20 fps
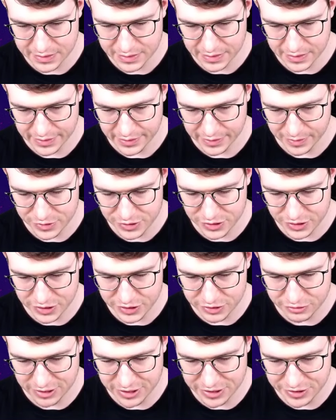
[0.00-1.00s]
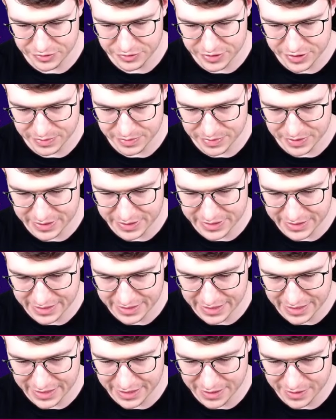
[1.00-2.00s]
And I'm just gonna try to use the ability
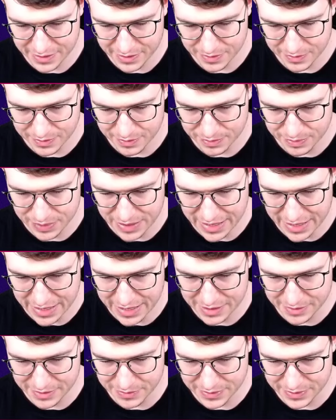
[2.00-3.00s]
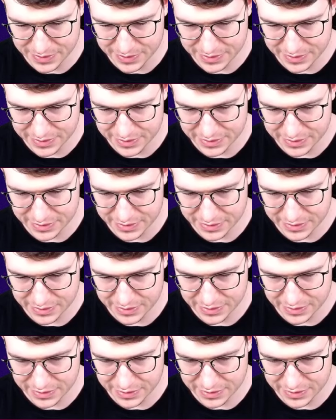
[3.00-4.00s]
again. Bam.
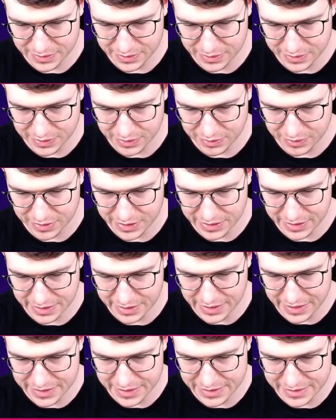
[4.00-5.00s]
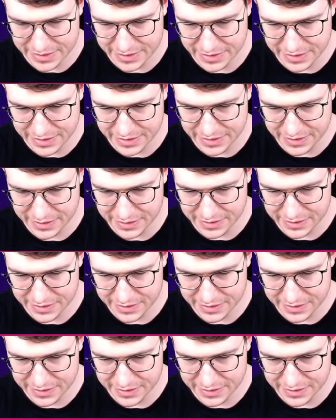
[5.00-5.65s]
Okay, I see.